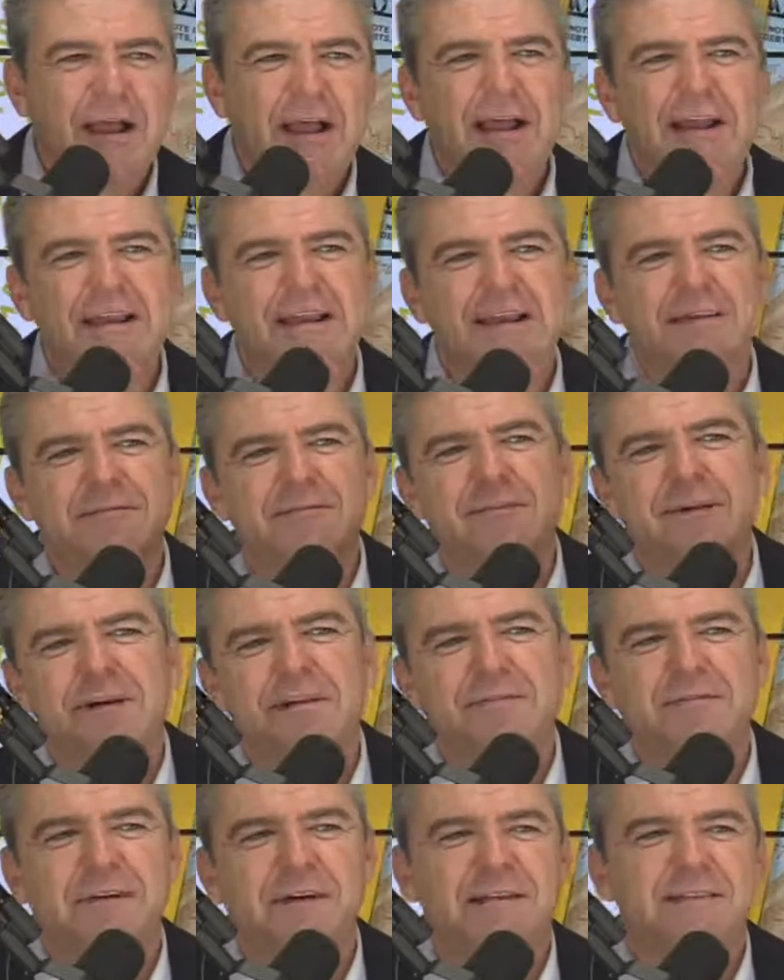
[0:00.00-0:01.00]
I had to get
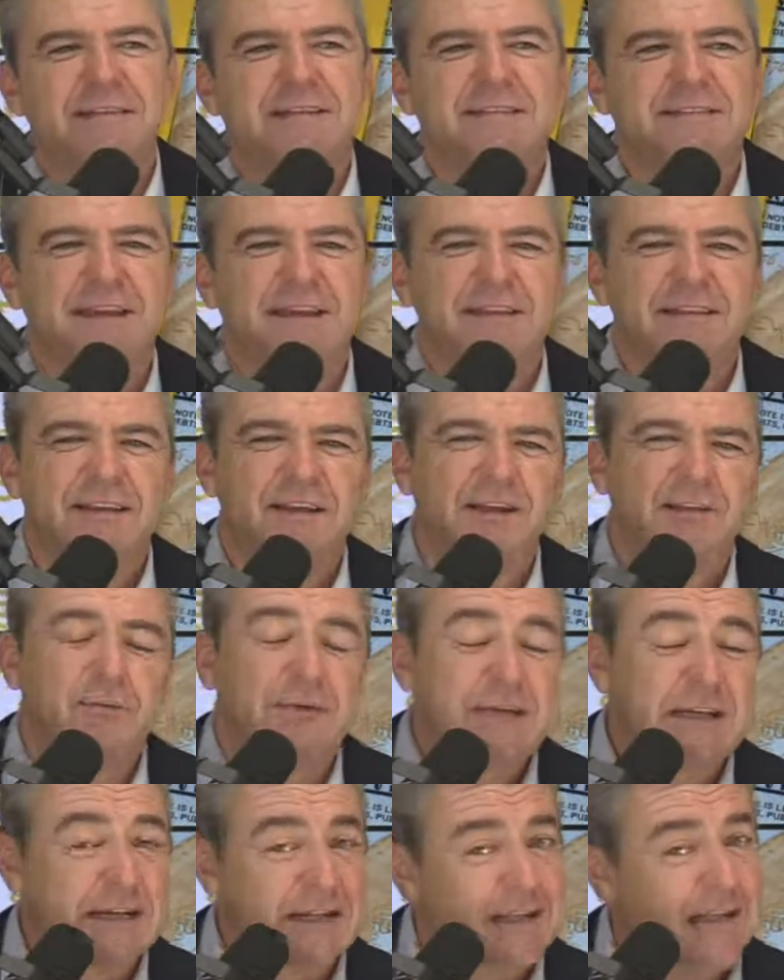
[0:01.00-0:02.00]
verified, this, that, and the other,
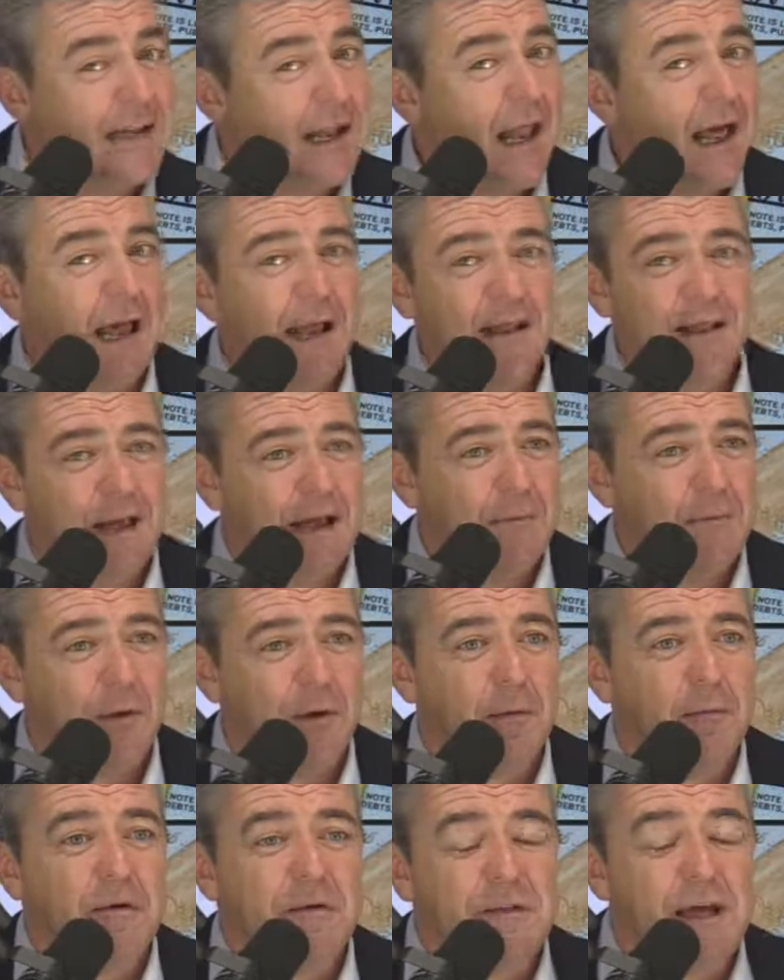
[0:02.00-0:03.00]
which I didn't like that
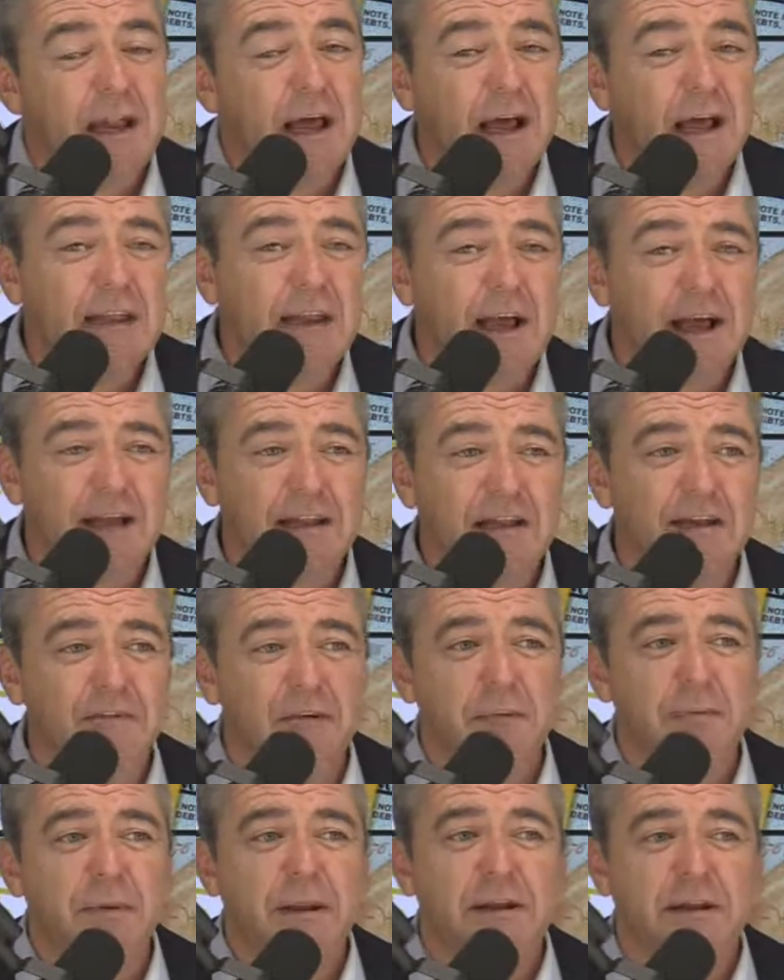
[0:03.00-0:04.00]
part because I like the idea
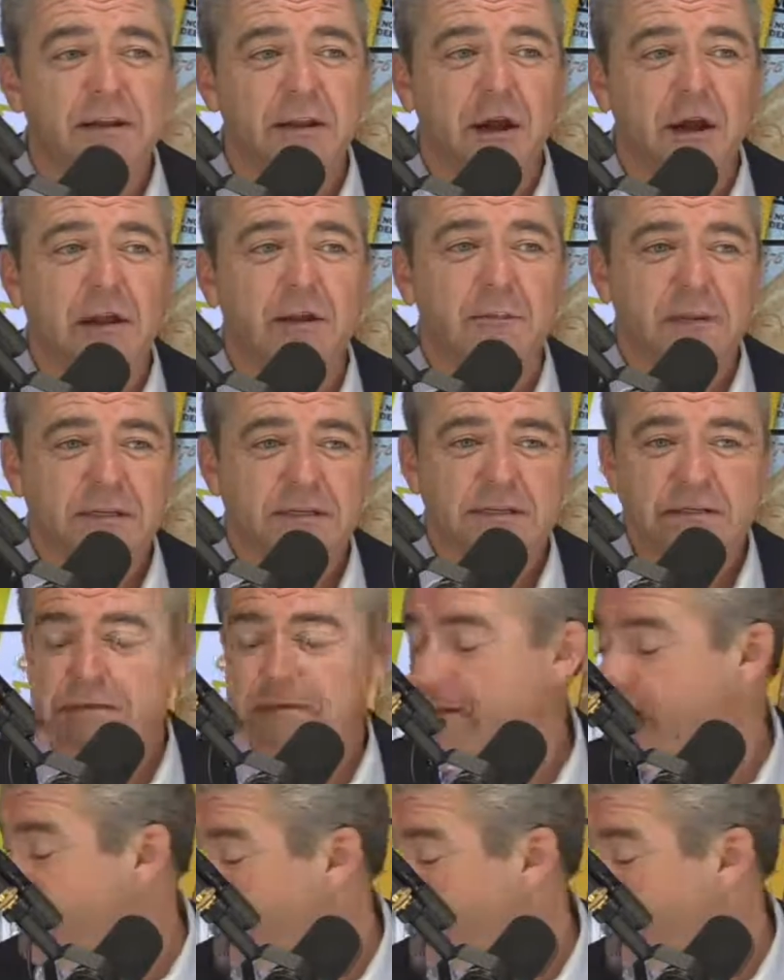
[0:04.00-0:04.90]
of it being anonymous.